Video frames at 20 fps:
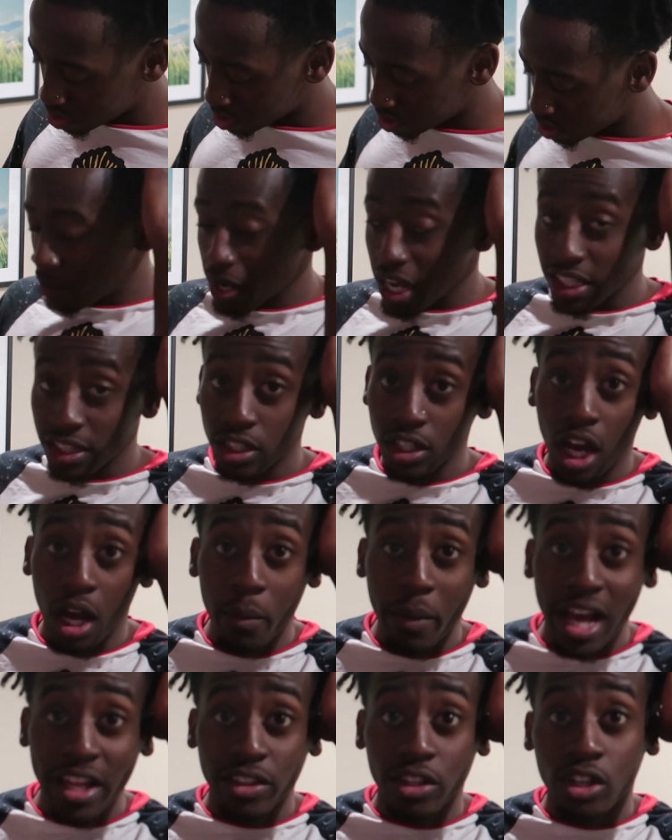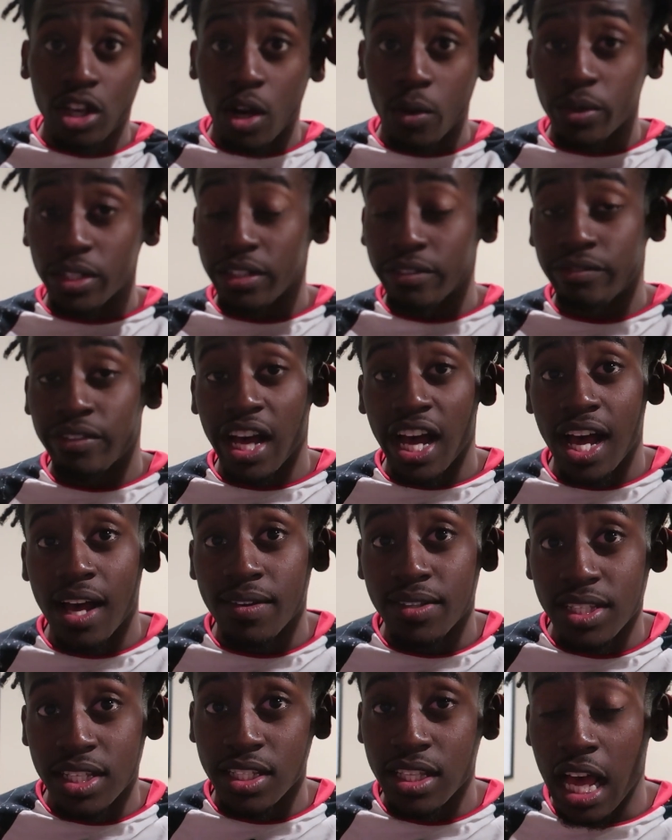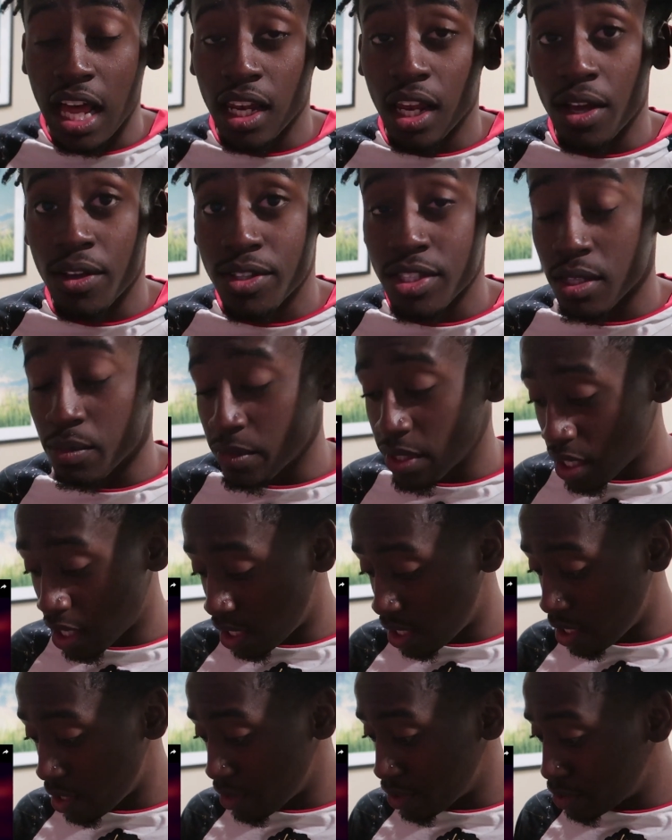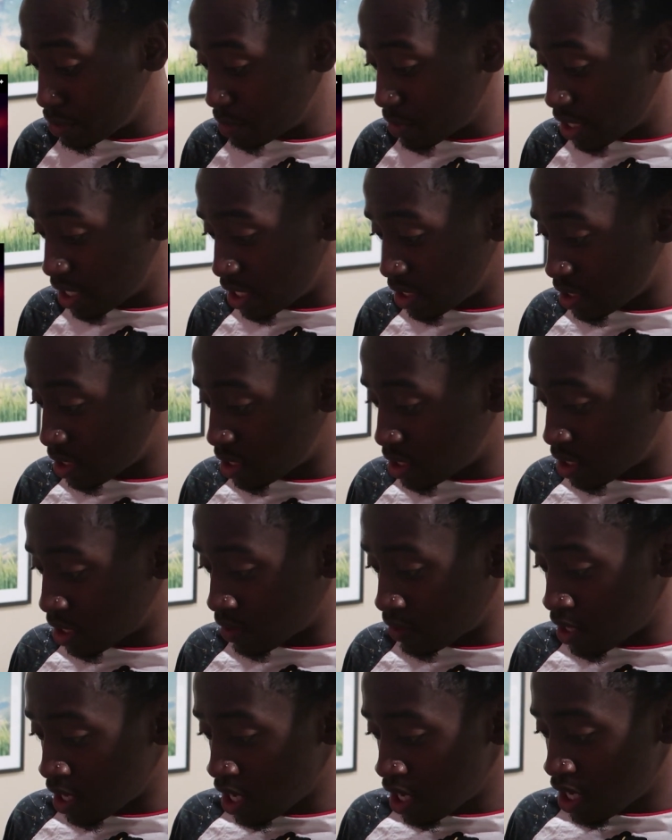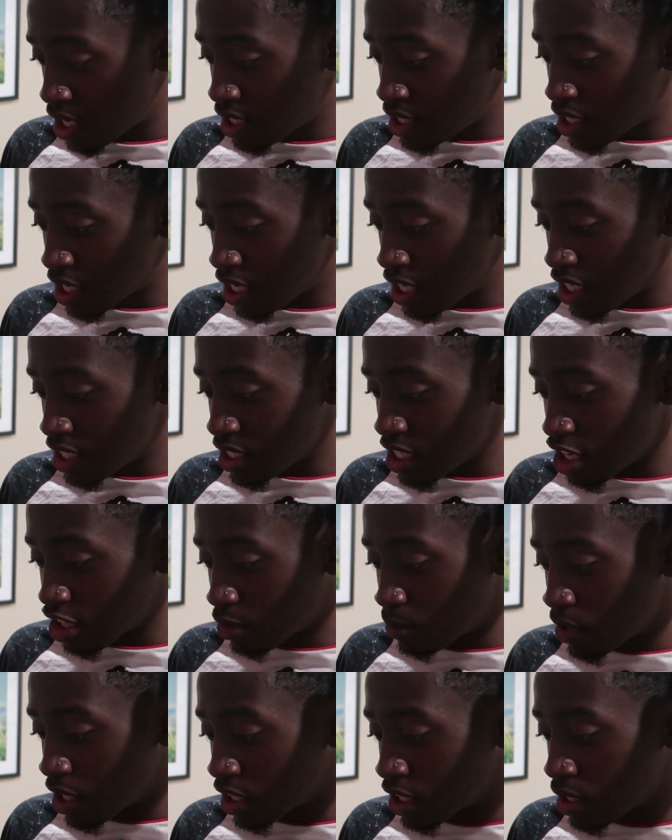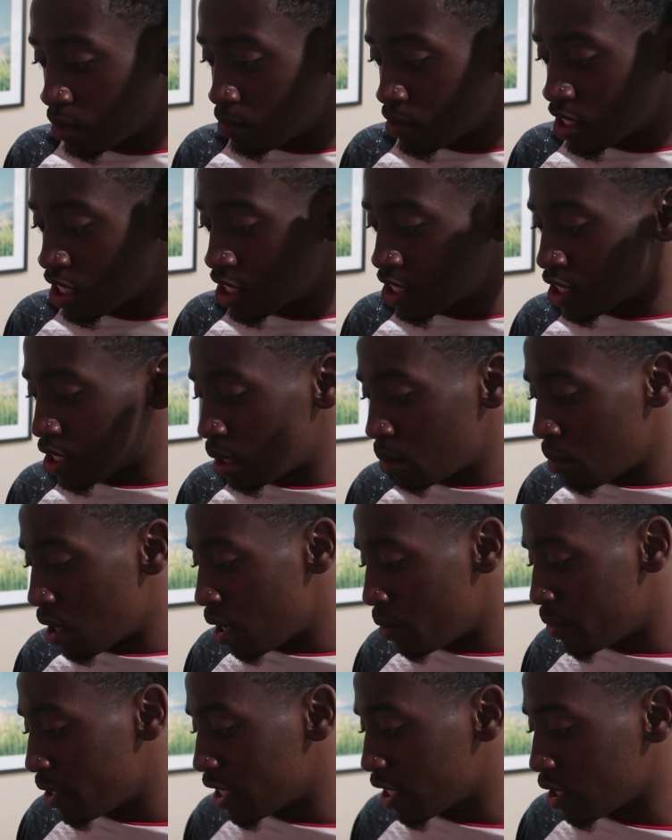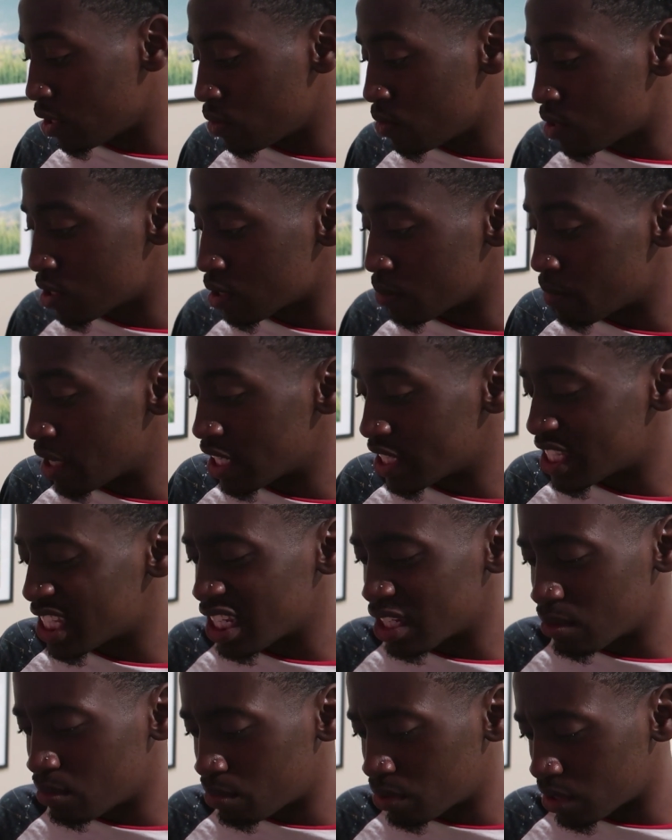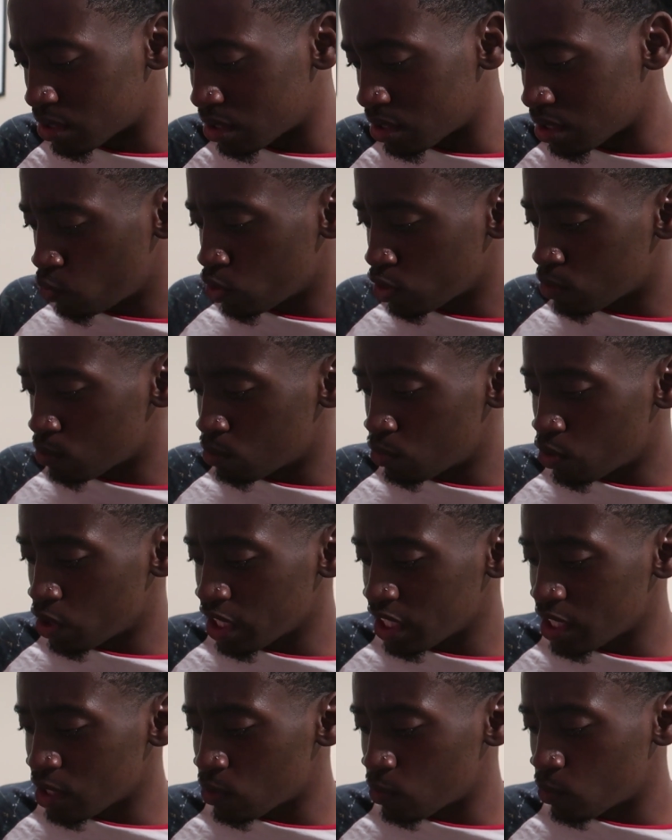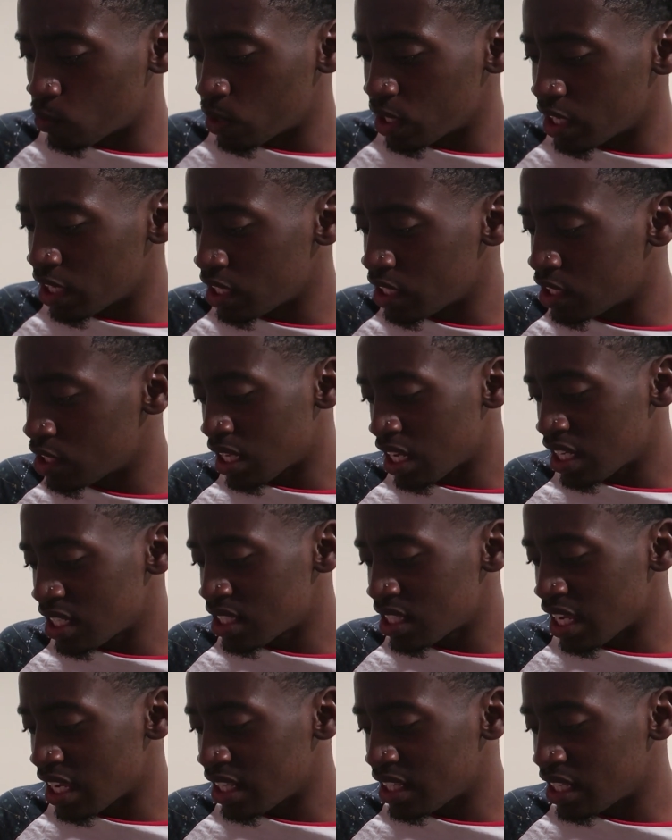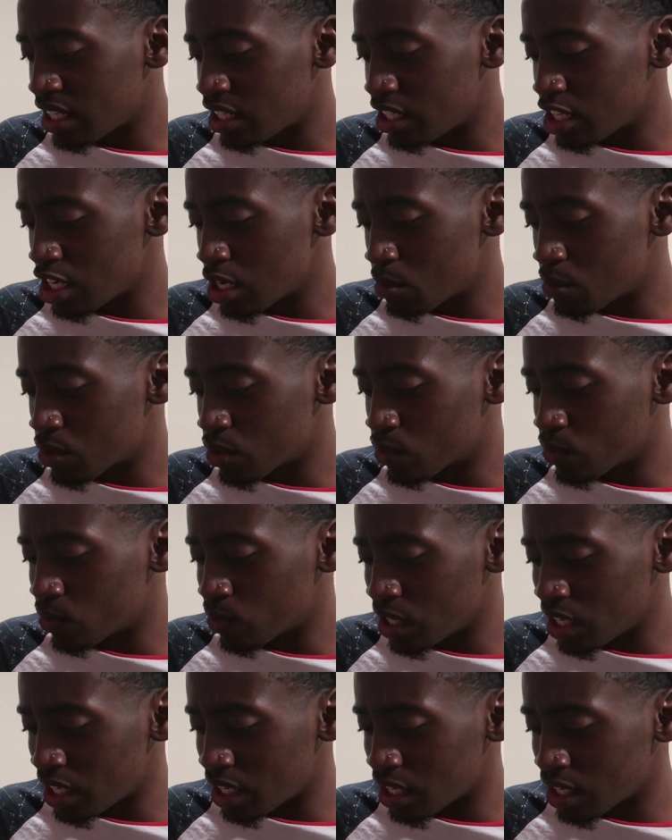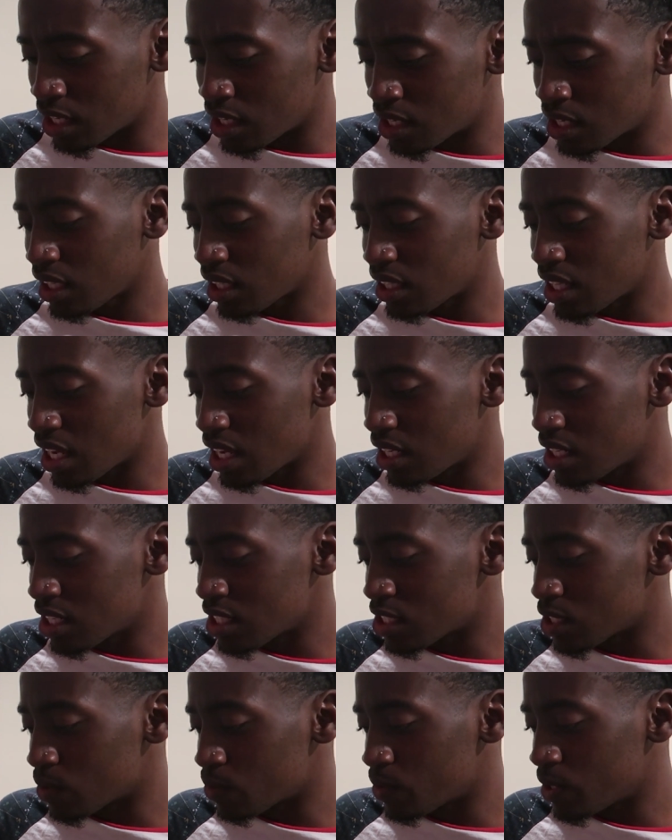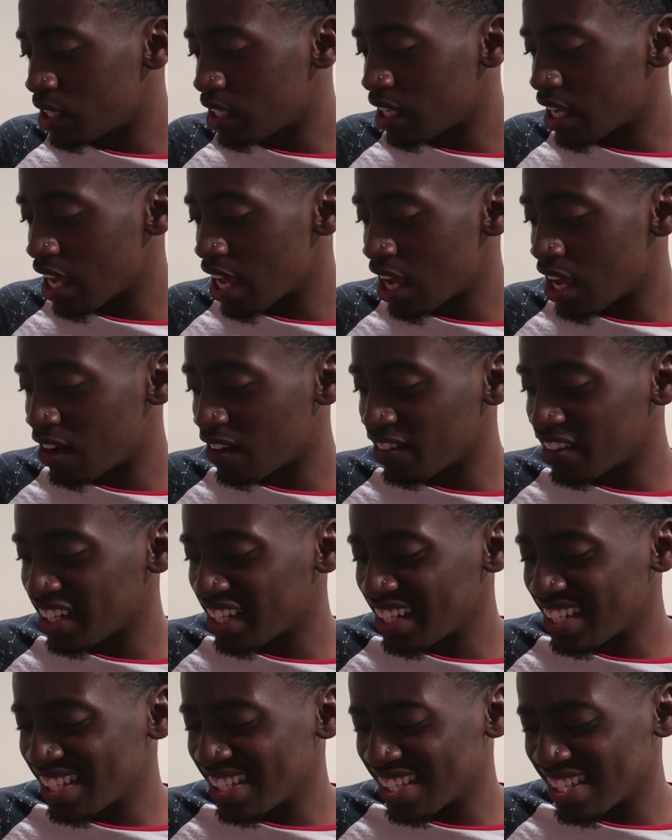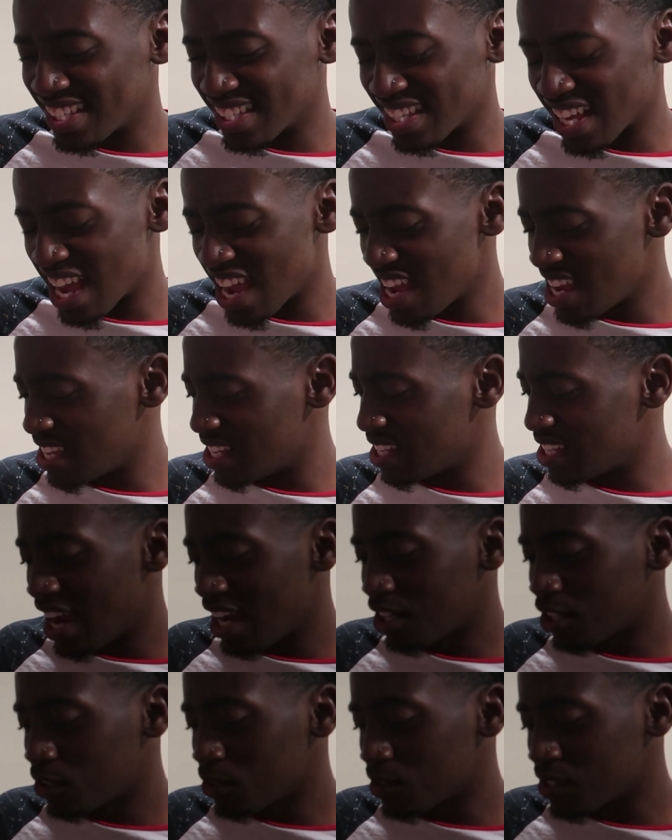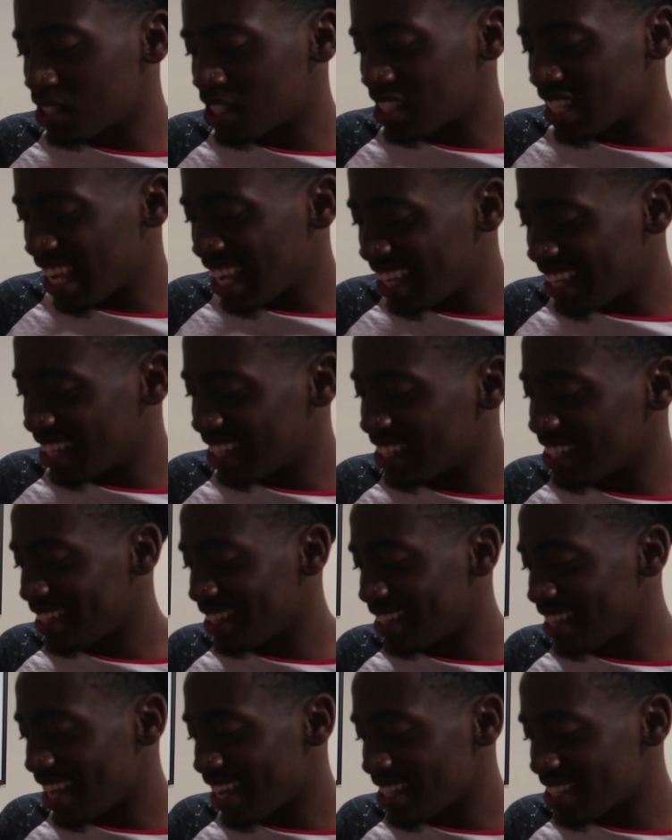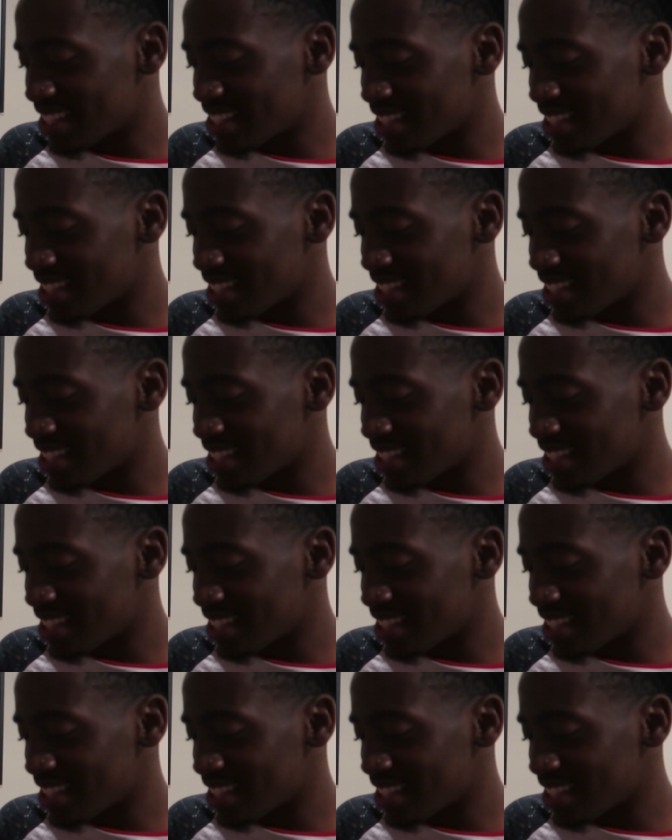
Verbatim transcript: that. I'm gonna have to go with the vibes because I lost some of the lyrics, but that's tough. He said, let's talk about competition. I'm already losing my temper. With more than one, they say they're number one, and that doesn't really have any science. I don't say it in that